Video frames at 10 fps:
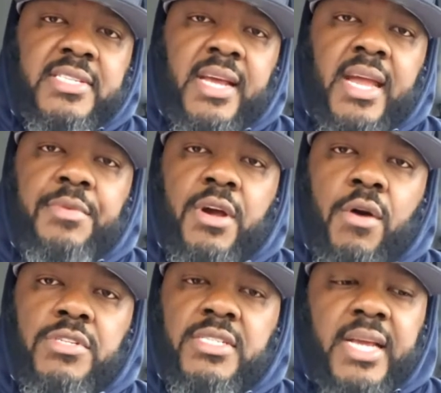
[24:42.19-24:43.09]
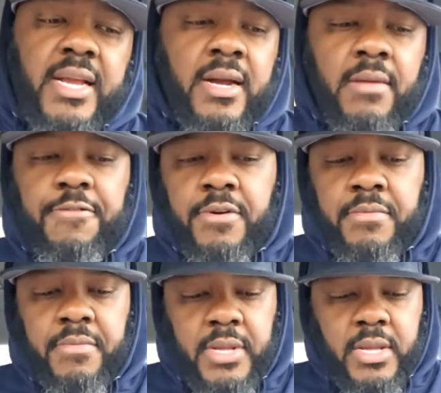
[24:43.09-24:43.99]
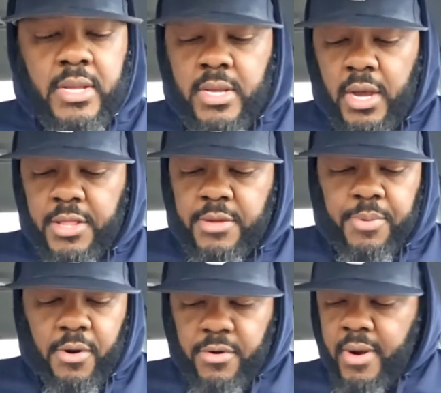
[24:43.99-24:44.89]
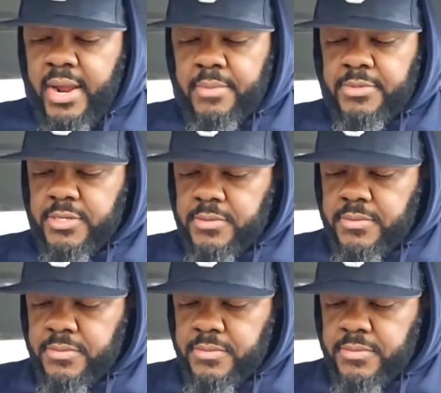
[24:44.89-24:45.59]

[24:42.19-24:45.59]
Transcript: same coaches that come from other programs